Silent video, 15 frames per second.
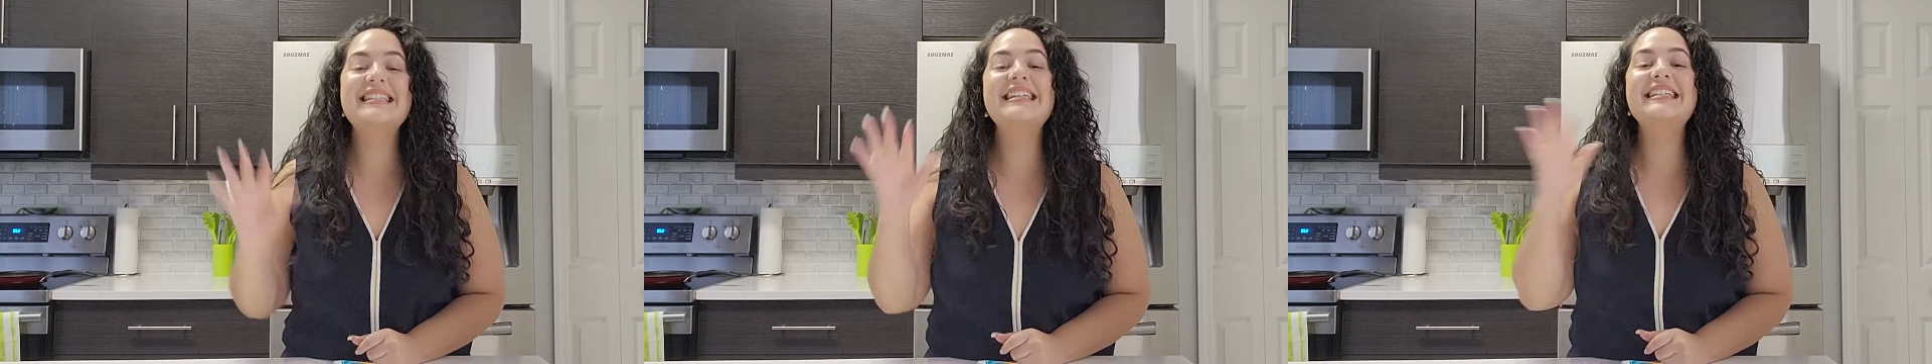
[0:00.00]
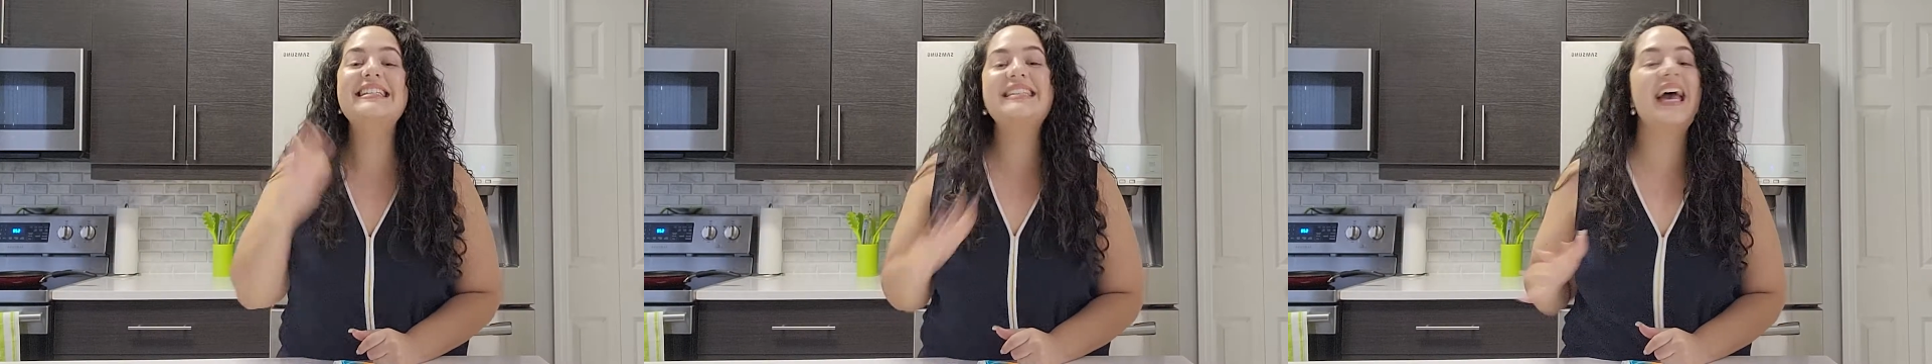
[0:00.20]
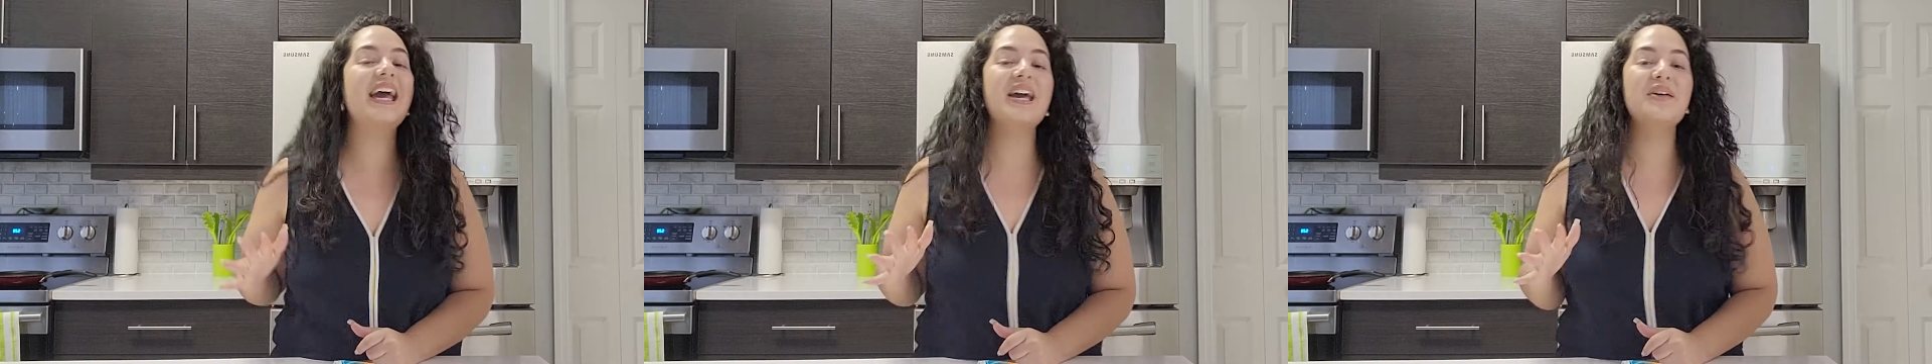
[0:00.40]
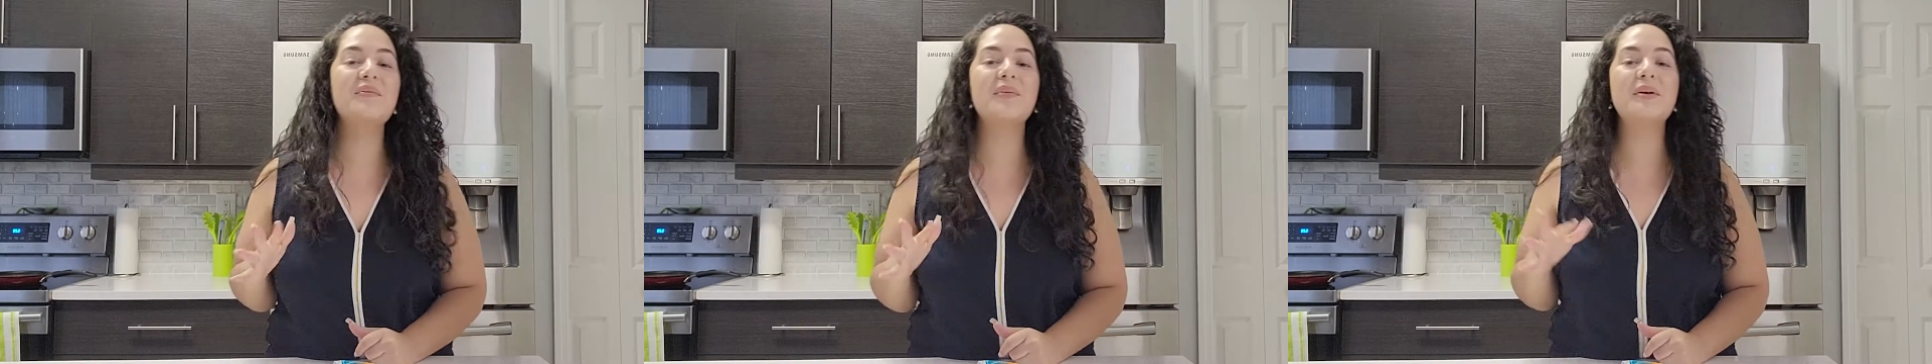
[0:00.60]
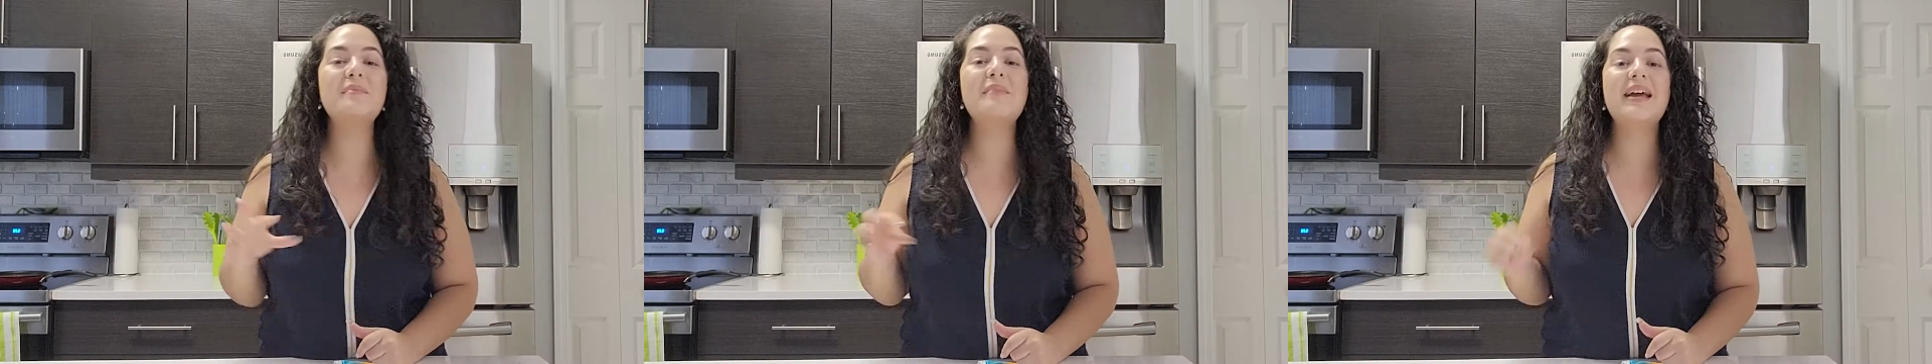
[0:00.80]
today
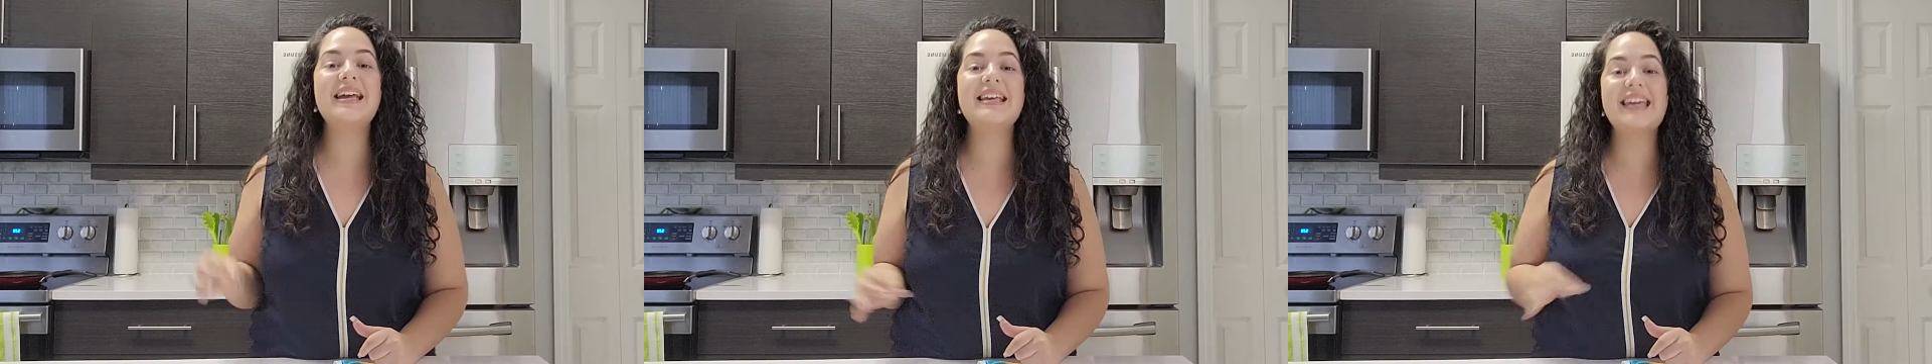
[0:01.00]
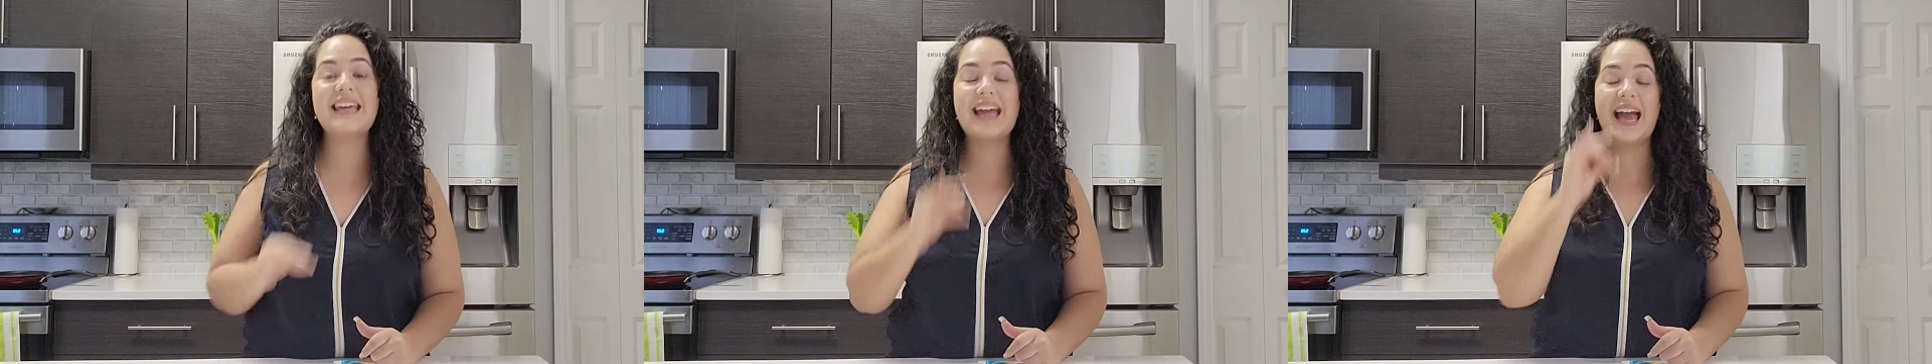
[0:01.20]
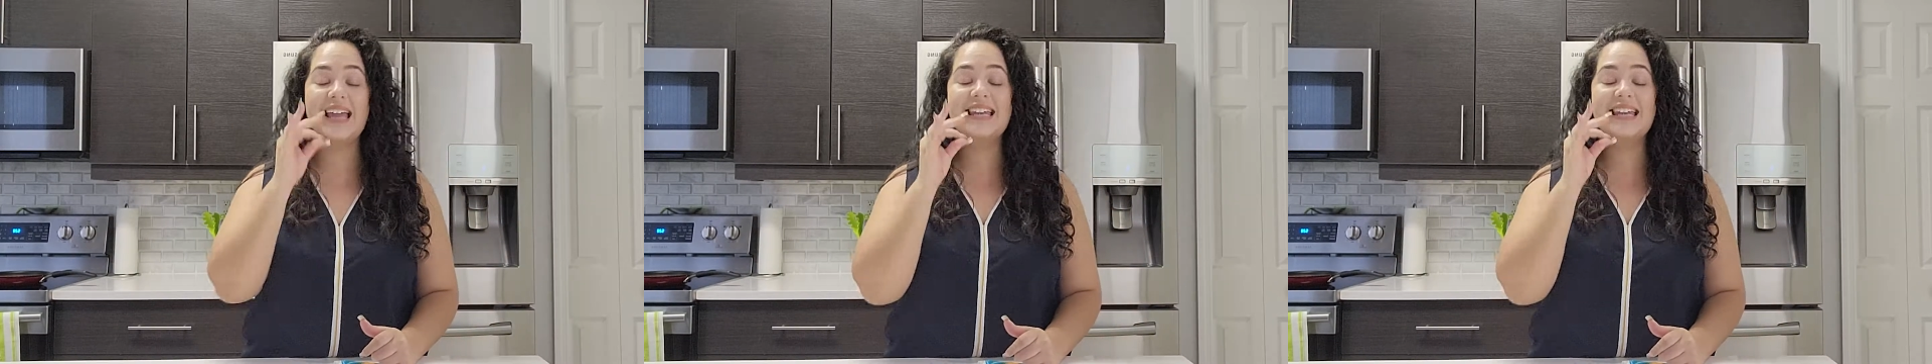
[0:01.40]
we're making